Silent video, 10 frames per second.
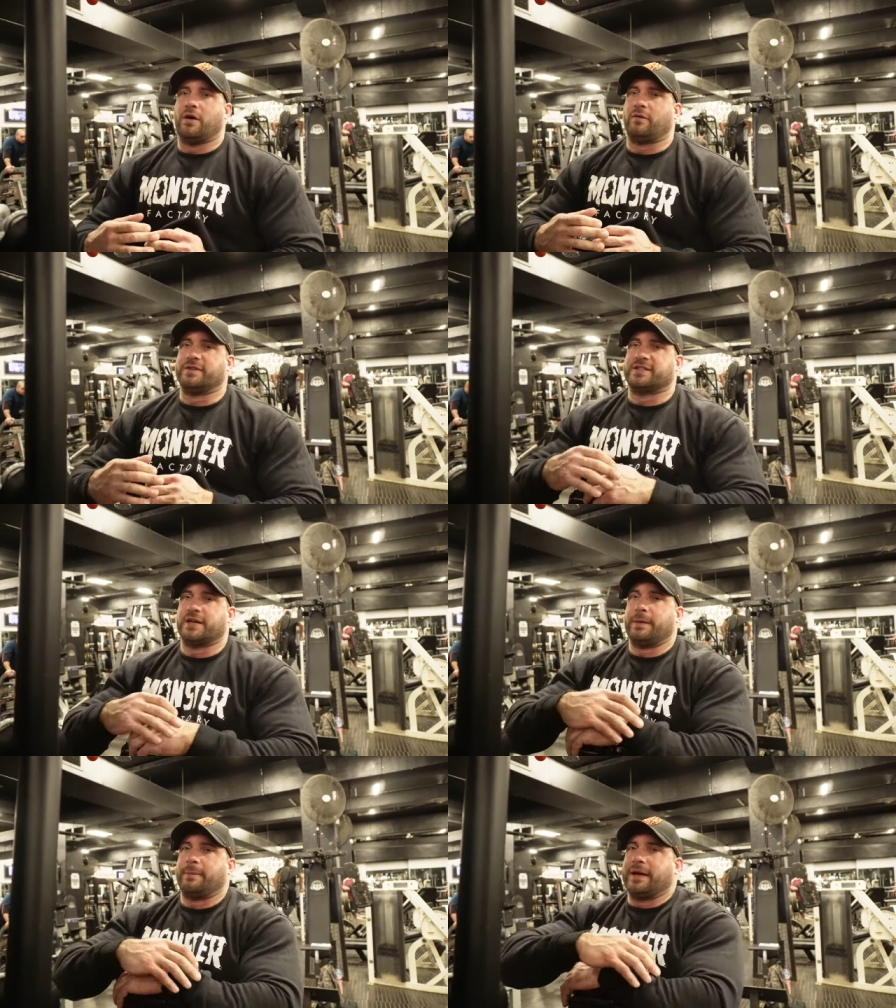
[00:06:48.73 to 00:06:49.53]

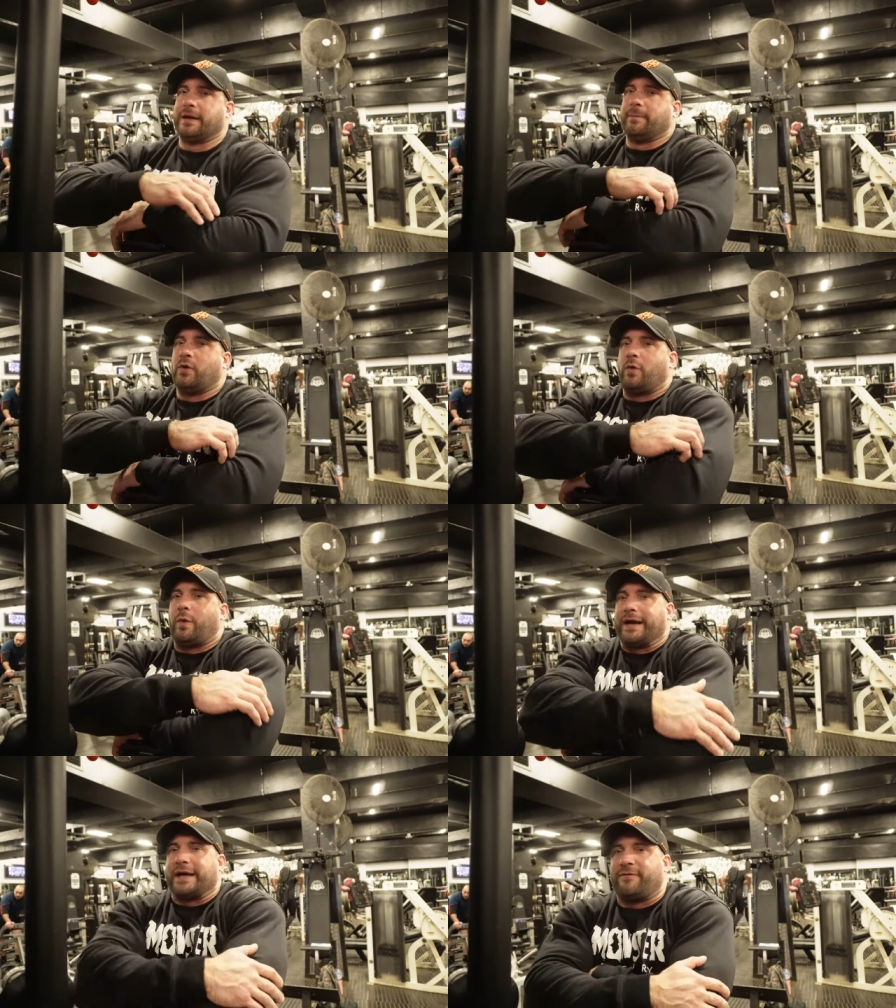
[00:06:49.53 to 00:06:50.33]
Obviously, it'd be a bit
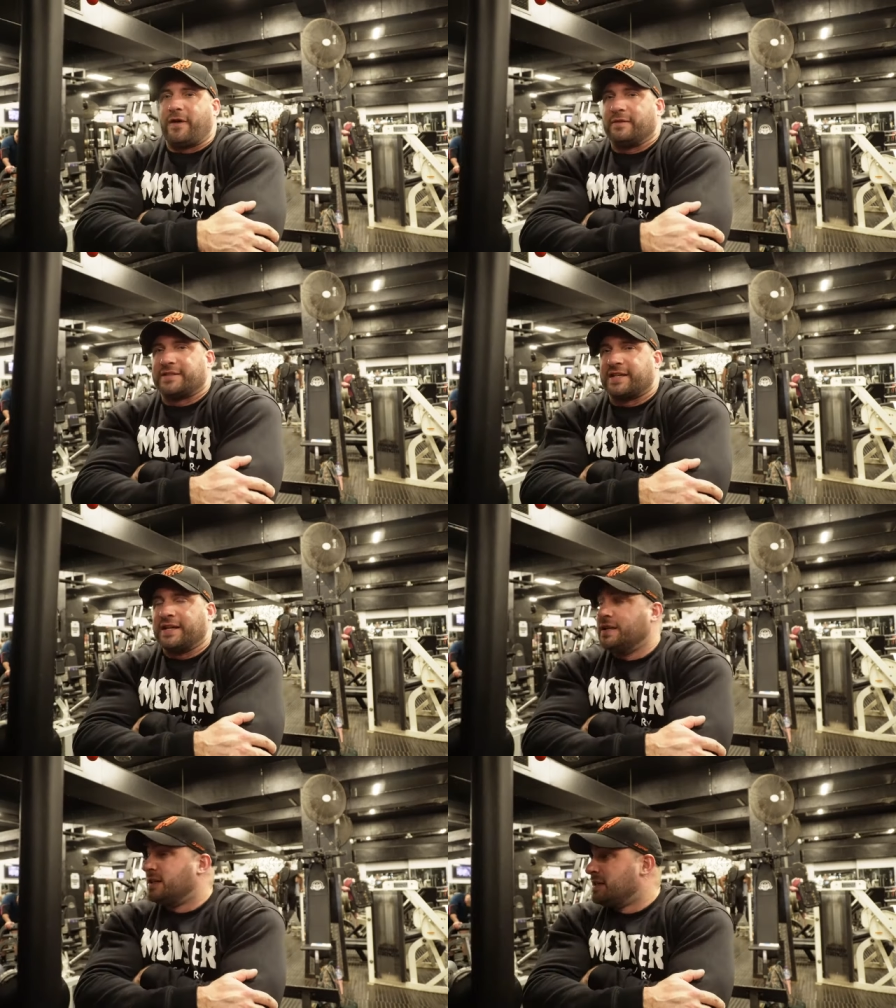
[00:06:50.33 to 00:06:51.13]
more weight if I was
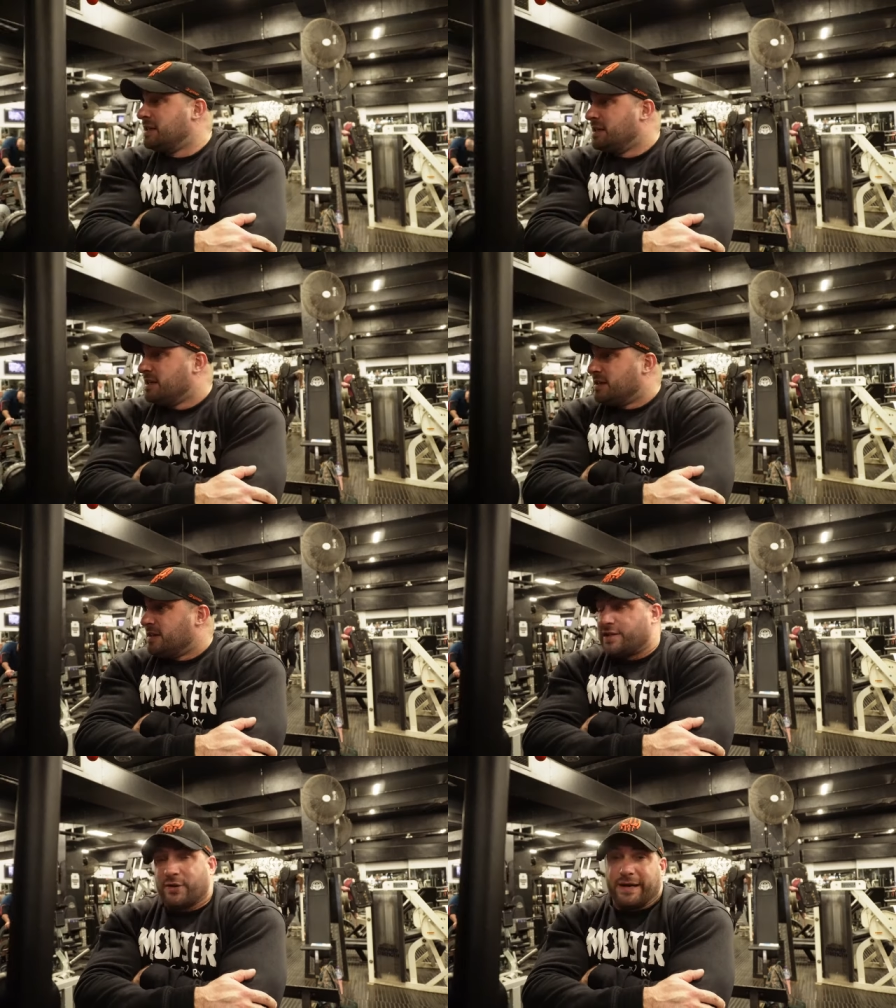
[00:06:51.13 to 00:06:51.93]

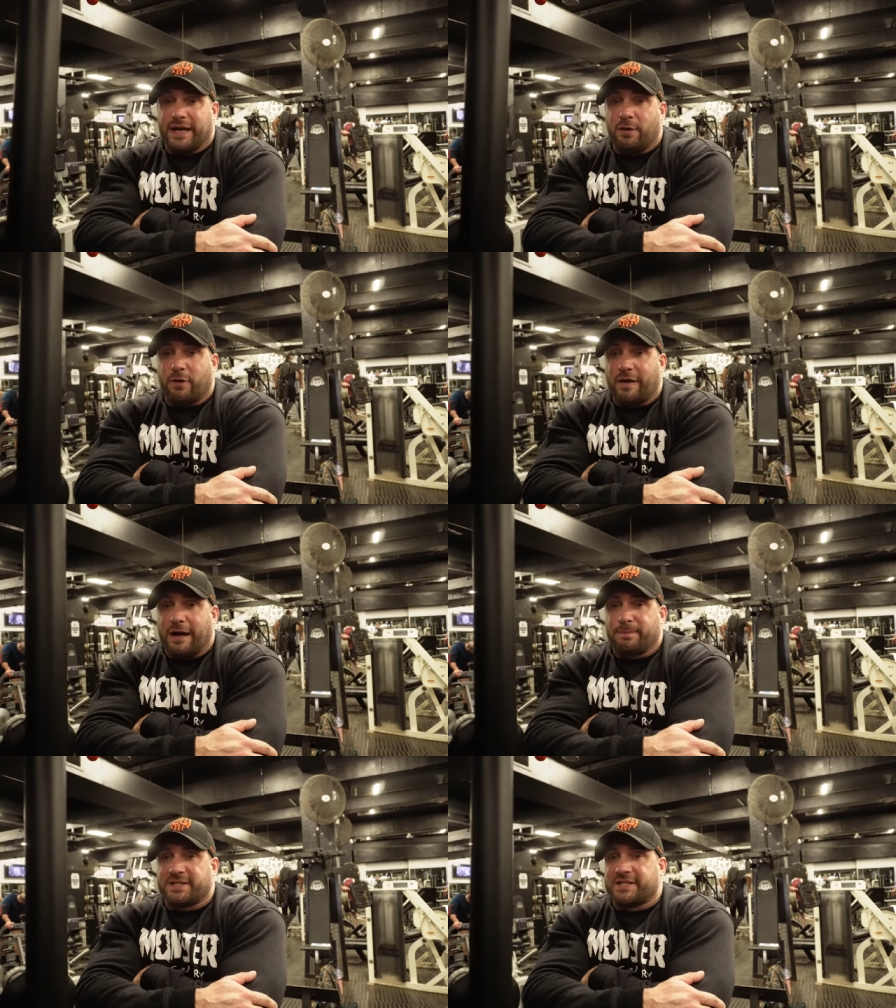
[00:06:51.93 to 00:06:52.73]
doing lower
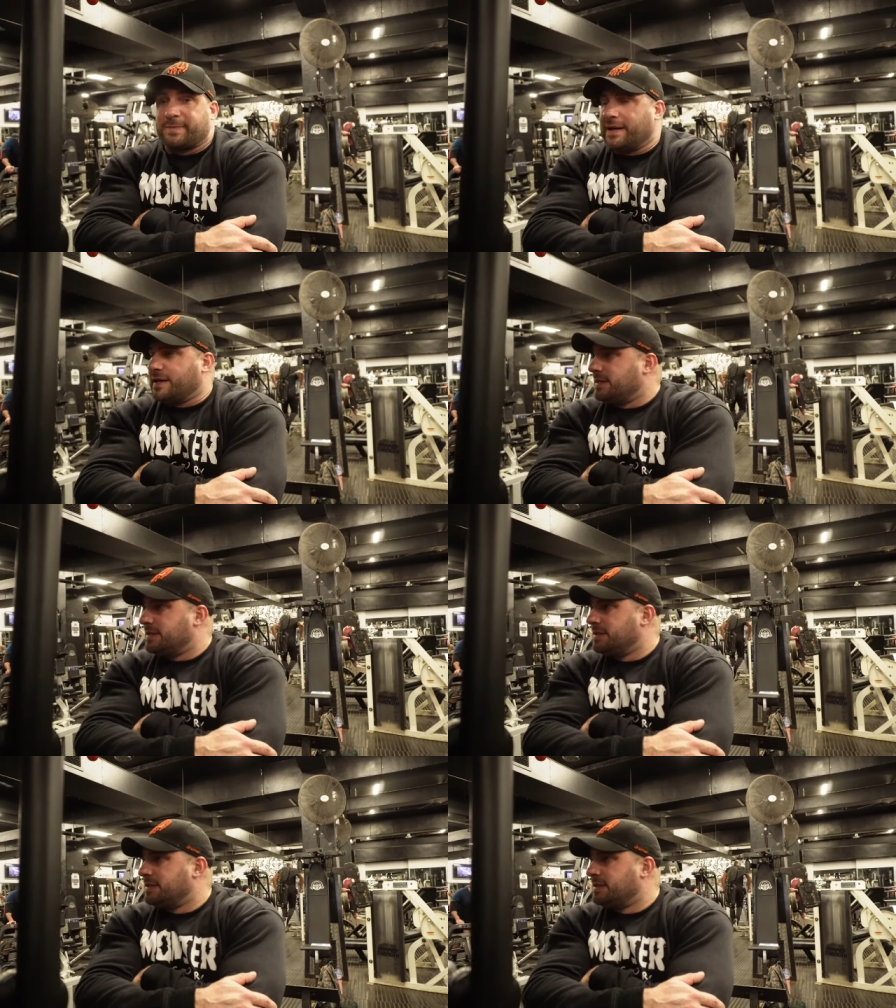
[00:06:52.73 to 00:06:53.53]
reps, but
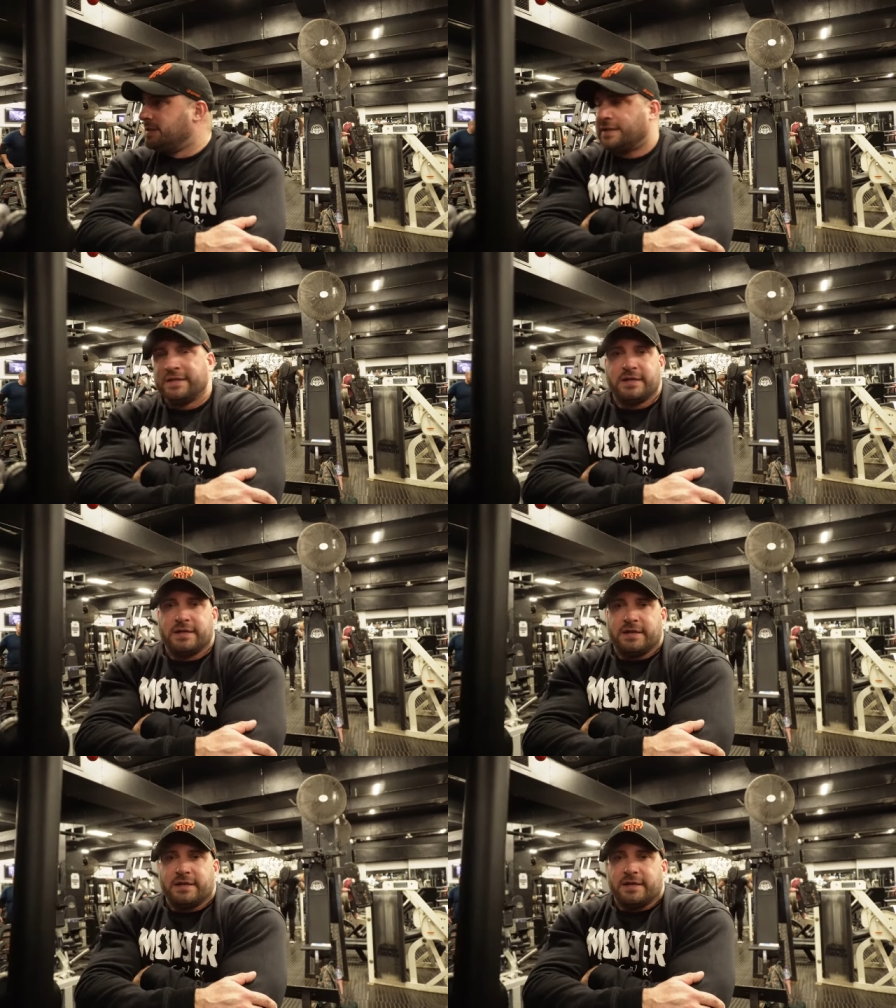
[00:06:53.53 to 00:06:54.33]

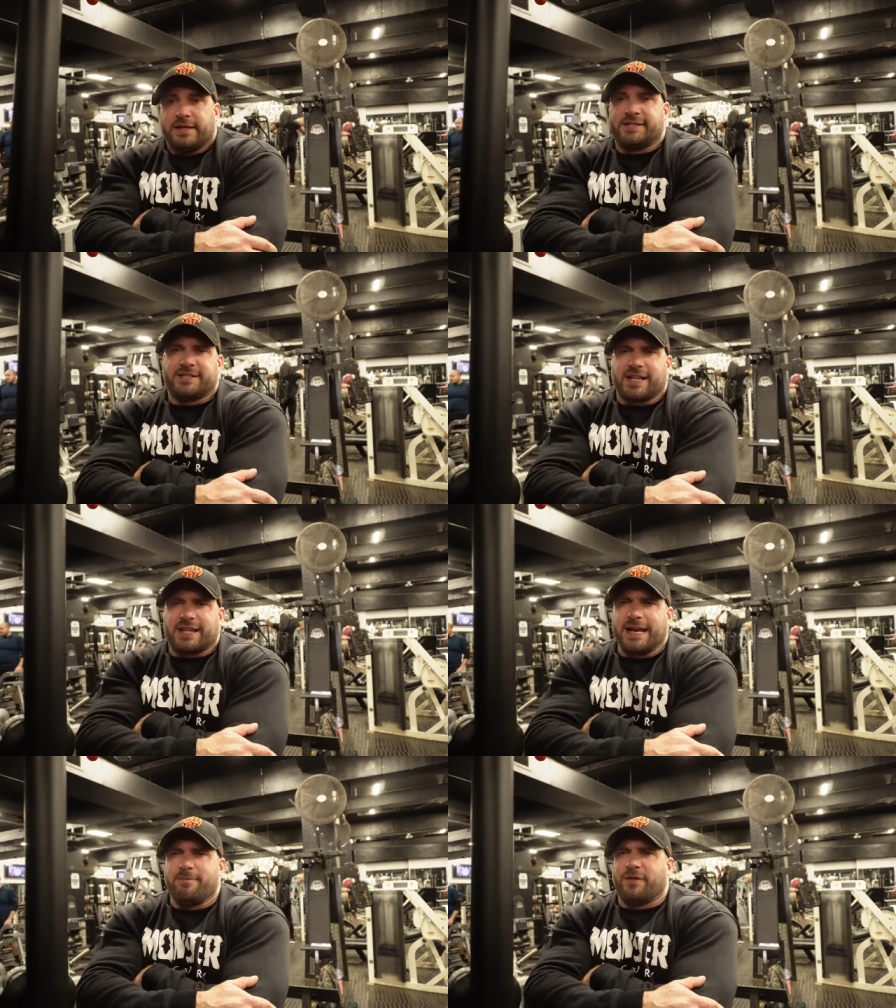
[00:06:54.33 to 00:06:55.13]
this is the
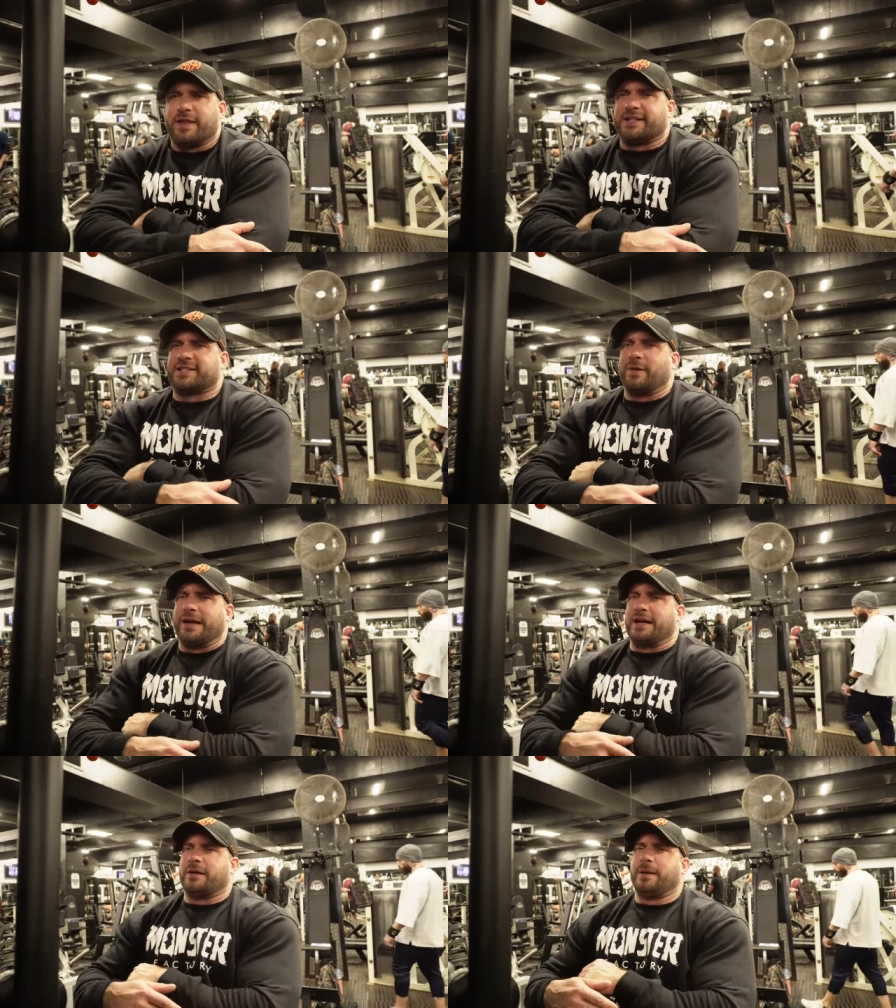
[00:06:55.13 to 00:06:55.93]
theme for this
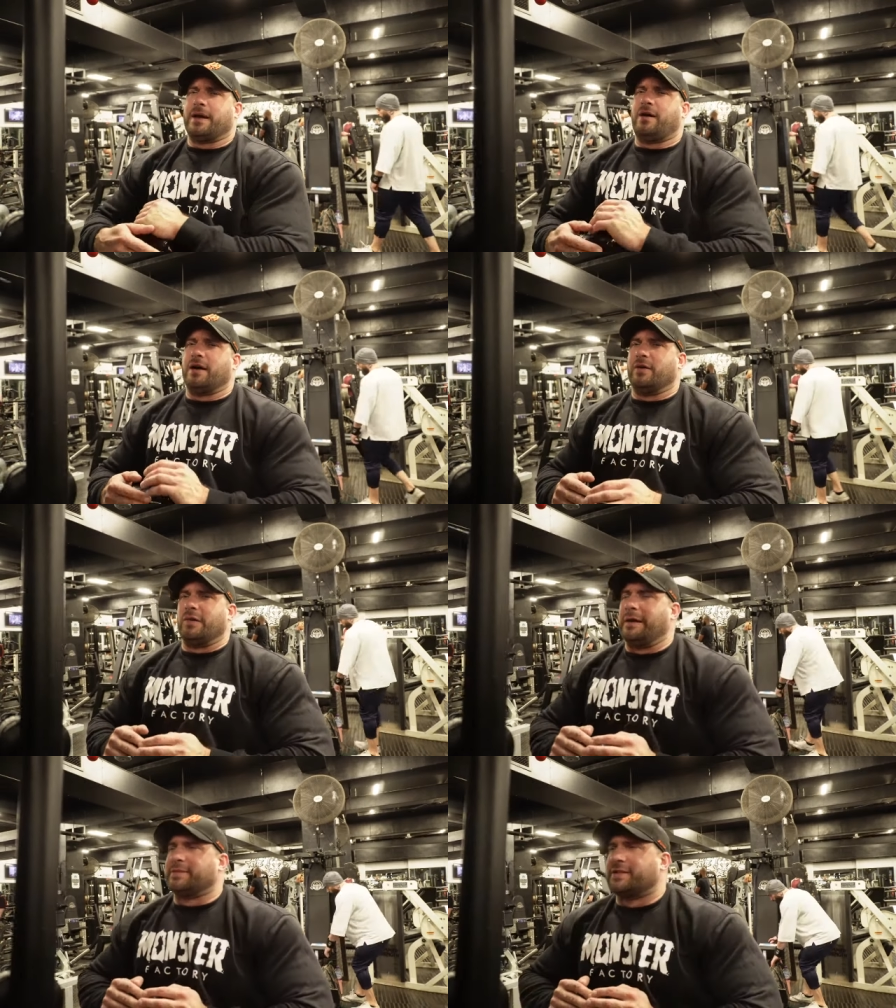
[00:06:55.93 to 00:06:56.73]
week. A bit higher
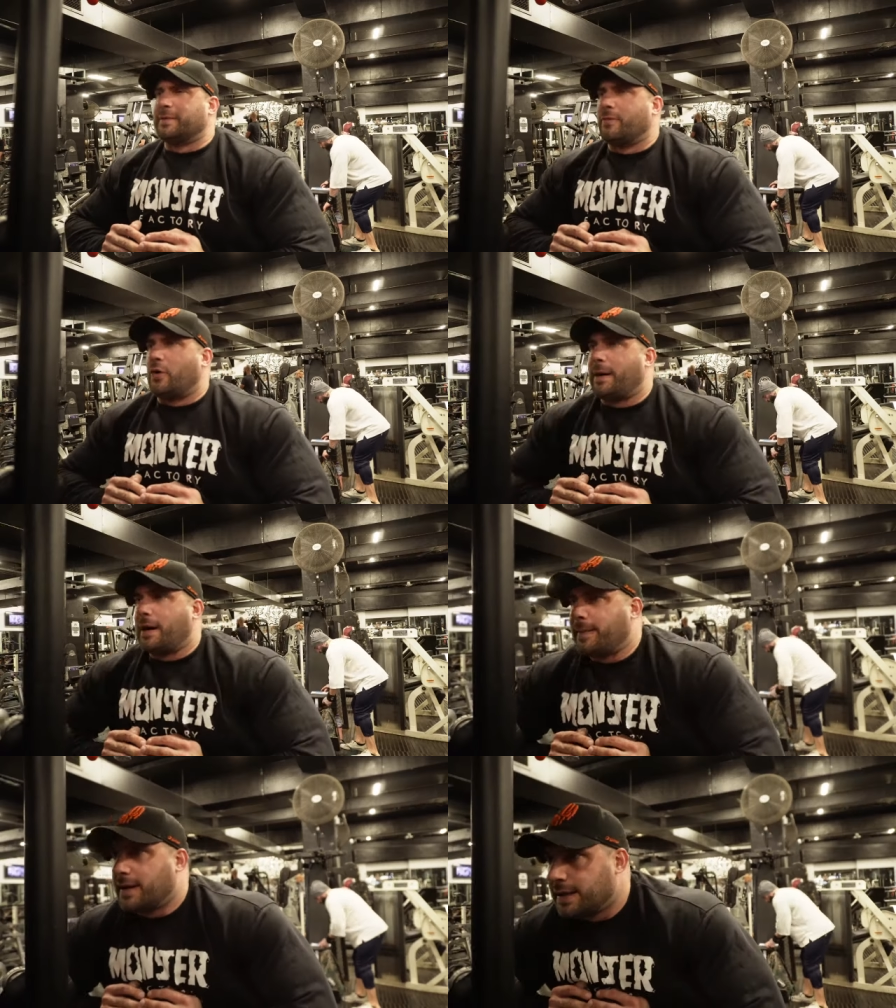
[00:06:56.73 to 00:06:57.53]
reps, a bit more fun.